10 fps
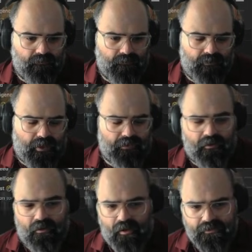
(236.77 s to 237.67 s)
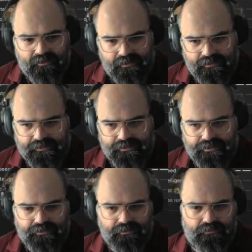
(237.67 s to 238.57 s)
Now the cost
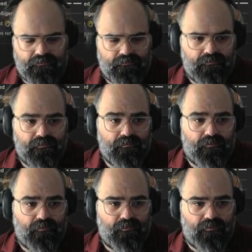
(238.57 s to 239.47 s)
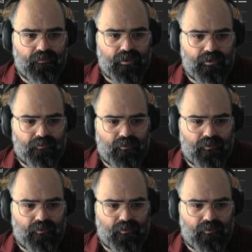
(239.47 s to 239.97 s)
is one of the more